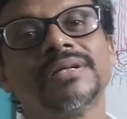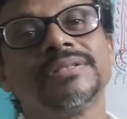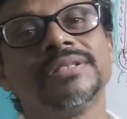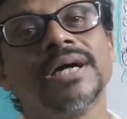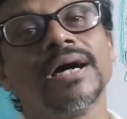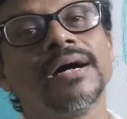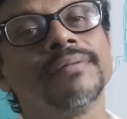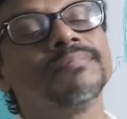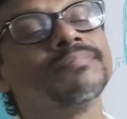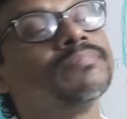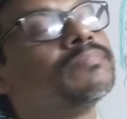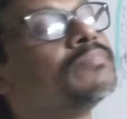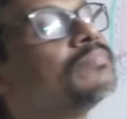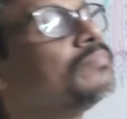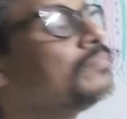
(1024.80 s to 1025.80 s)
the
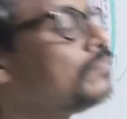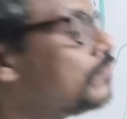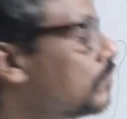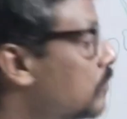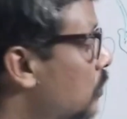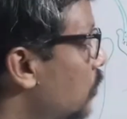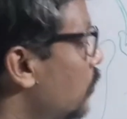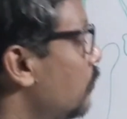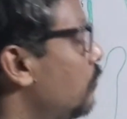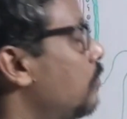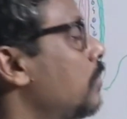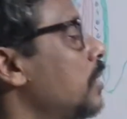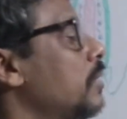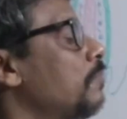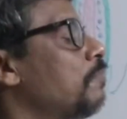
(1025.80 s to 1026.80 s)

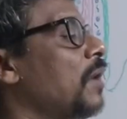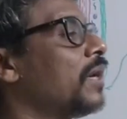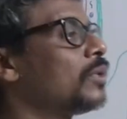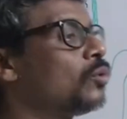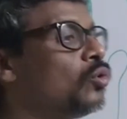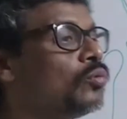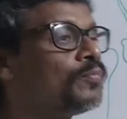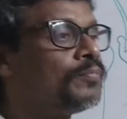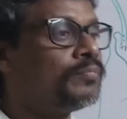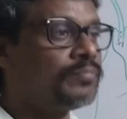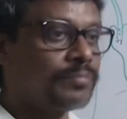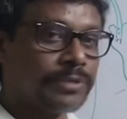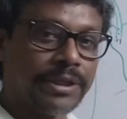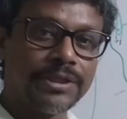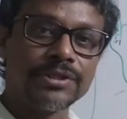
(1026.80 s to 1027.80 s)
plant group,
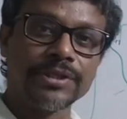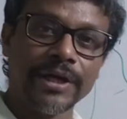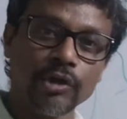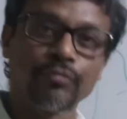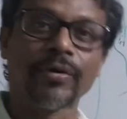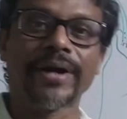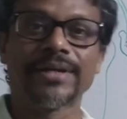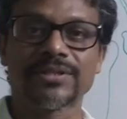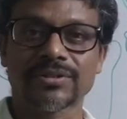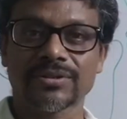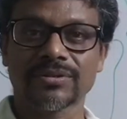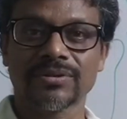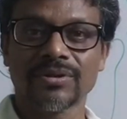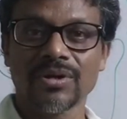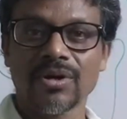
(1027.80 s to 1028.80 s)
that is pteridophytes,
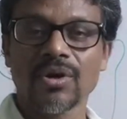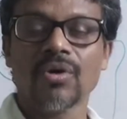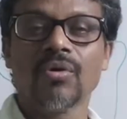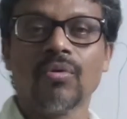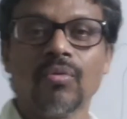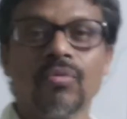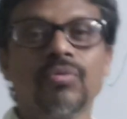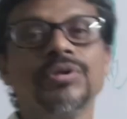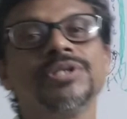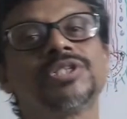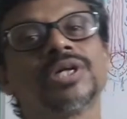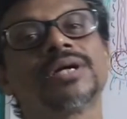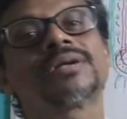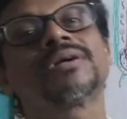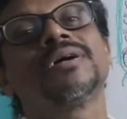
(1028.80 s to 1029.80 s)
which
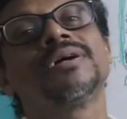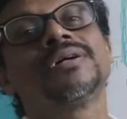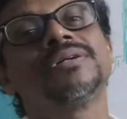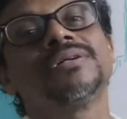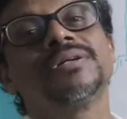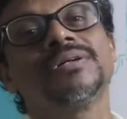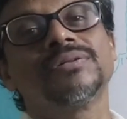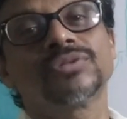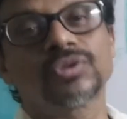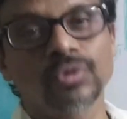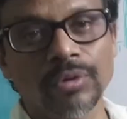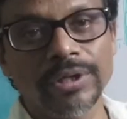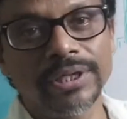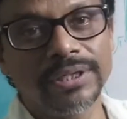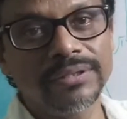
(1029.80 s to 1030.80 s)
are
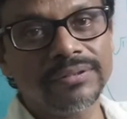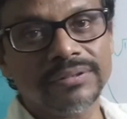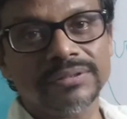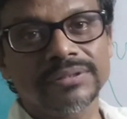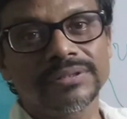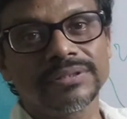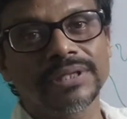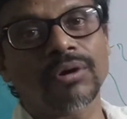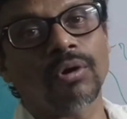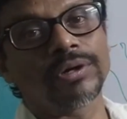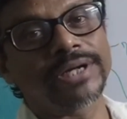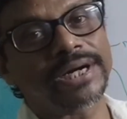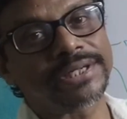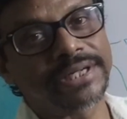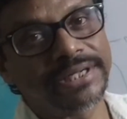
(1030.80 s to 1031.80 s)
showing the
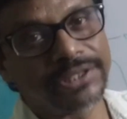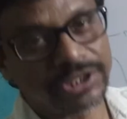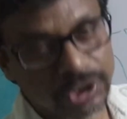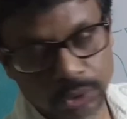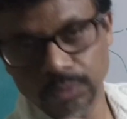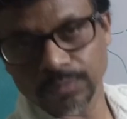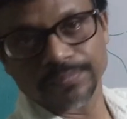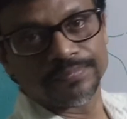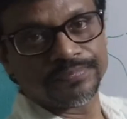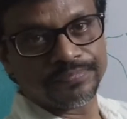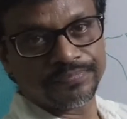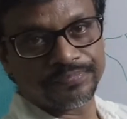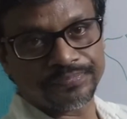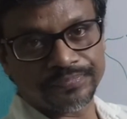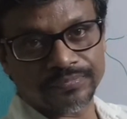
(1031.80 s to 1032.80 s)
conducting tissue.
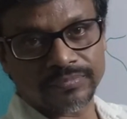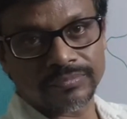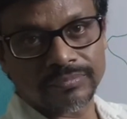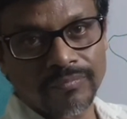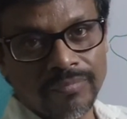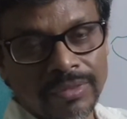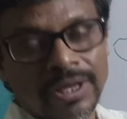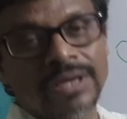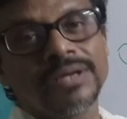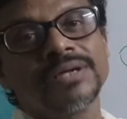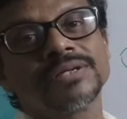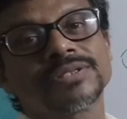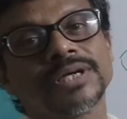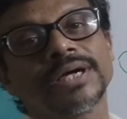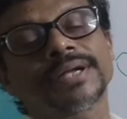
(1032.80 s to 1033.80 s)

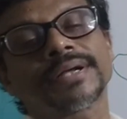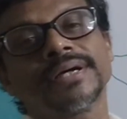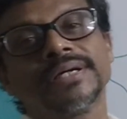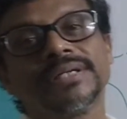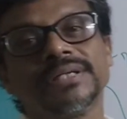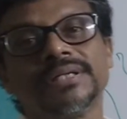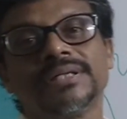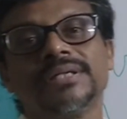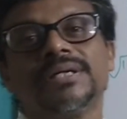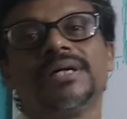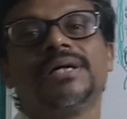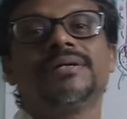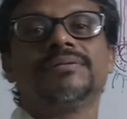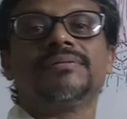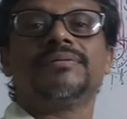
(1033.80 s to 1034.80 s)
Sir,
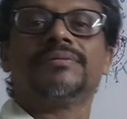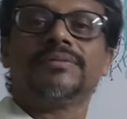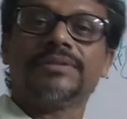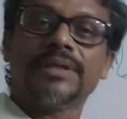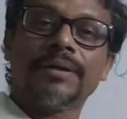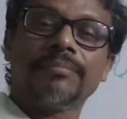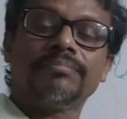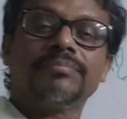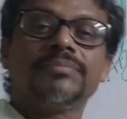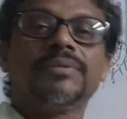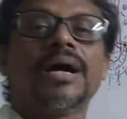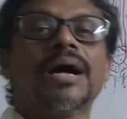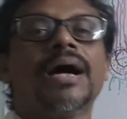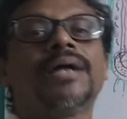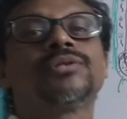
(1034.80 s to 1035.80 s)
the
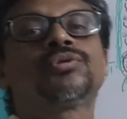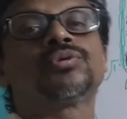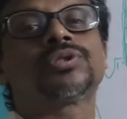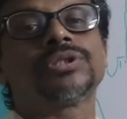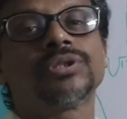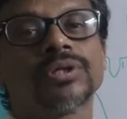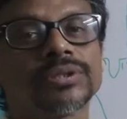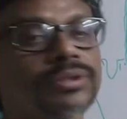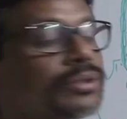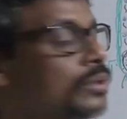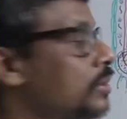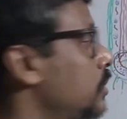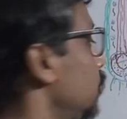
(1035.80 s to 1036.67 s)
Anthoceros